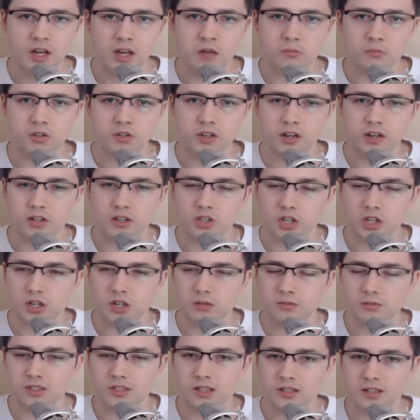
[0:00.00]
But yeah, she
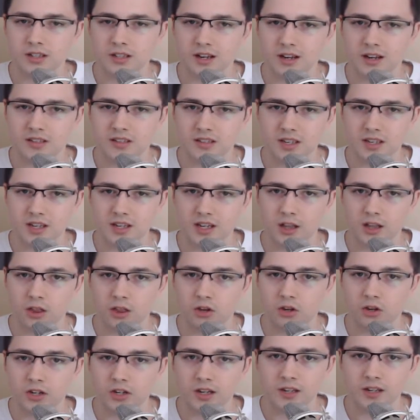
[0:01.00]
comes in as a
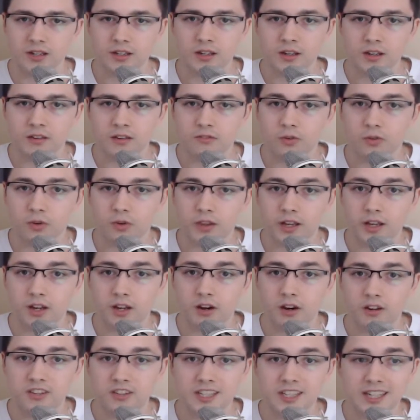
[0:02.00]
lawyer for the
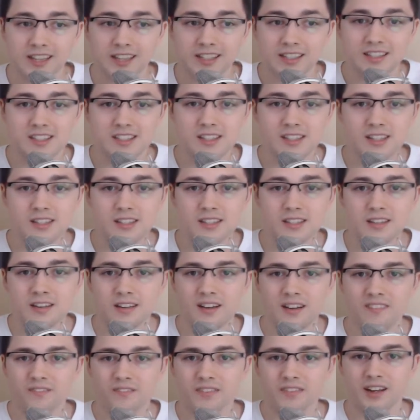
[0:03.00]
cartel this season,
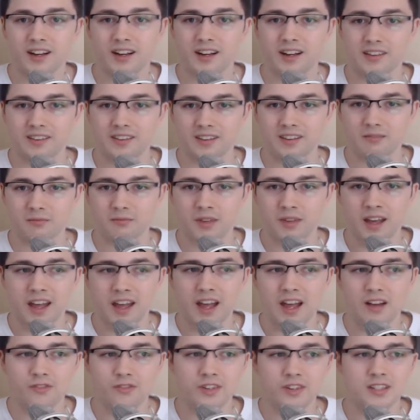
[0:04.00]
and
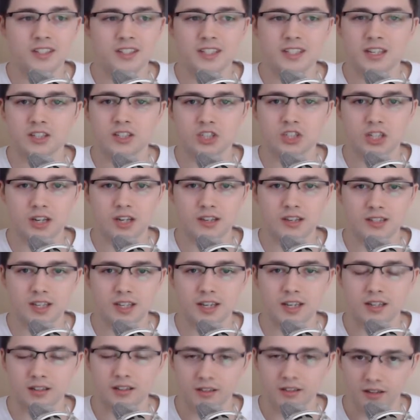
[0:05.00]
every scene she's
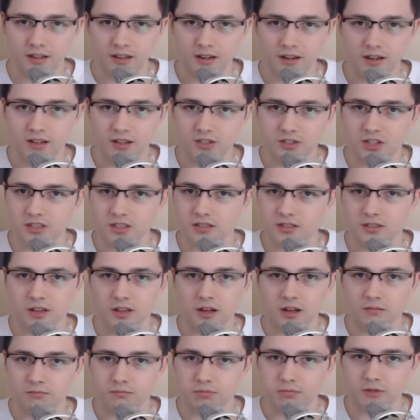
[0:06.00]
in is just
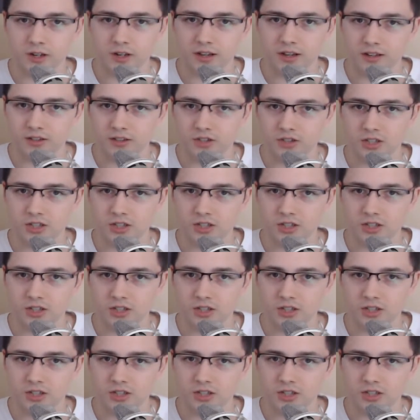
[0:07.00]
brilliant.